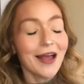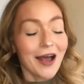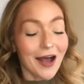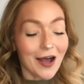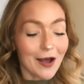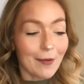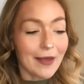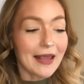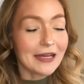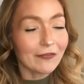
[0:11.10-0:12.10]
Um,
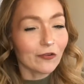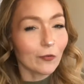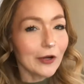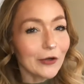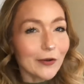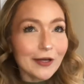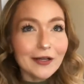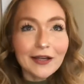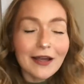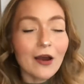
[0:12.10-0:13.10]
and if you're wondering
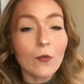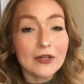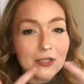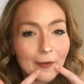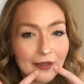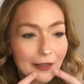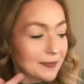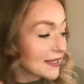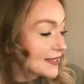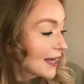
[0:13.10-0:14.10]
what's on my lips,
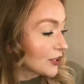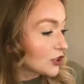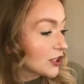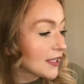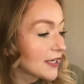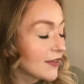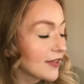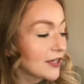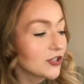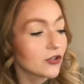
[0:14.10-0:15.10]
it's actually
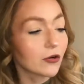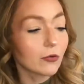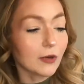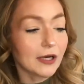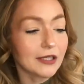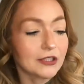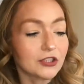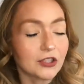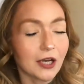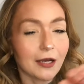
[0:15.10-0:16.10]
the Sugar Rush
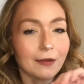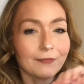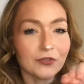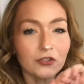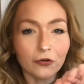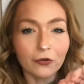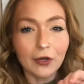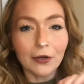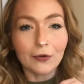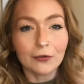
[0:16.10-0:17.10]
um, Sugar
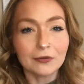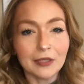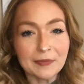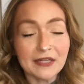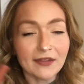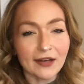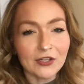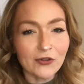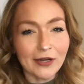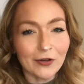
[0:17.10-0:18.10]
Coat lipstick that I
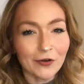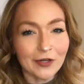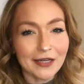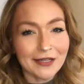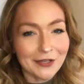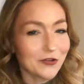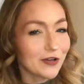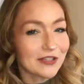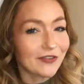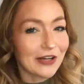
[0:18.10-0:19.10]
tried on
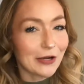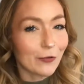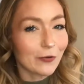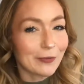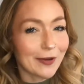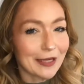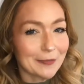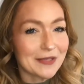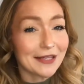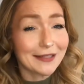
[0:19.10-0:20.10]
yesterday's video with my
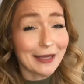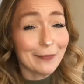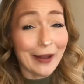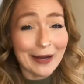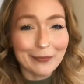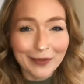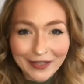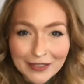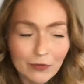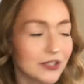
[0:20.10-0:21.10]
Ipsy Glam Bag
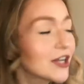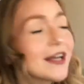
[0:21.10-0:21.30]
Plus, which